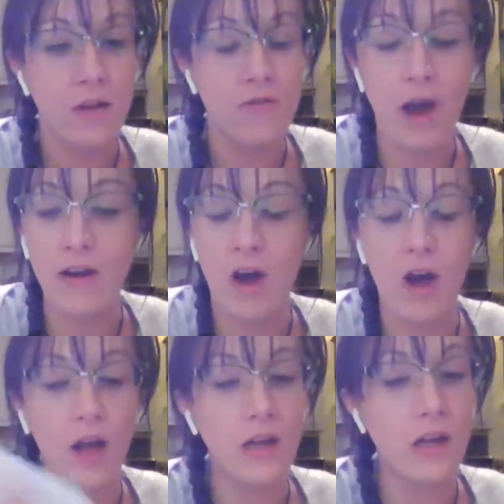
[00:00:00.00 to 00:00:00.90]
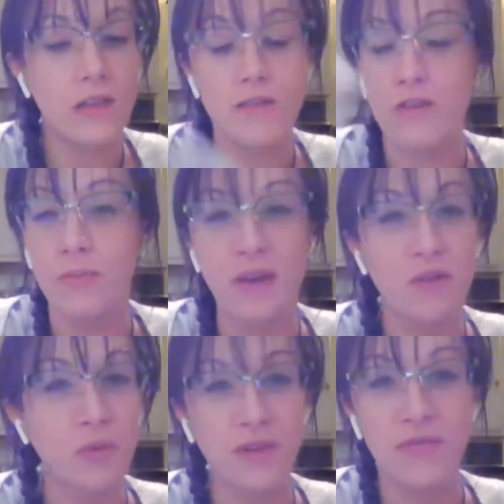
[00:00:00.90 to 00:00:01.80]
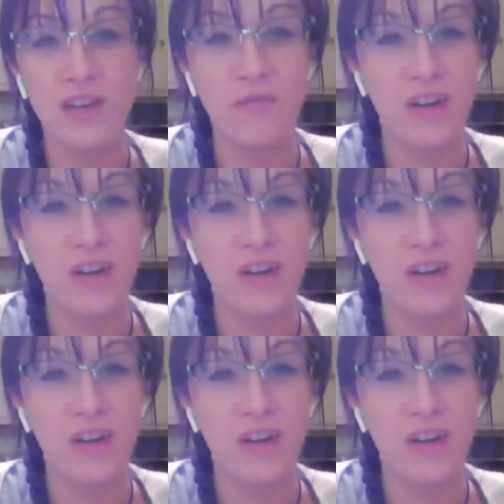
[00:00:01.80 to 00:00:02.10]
right on this could be a twin flame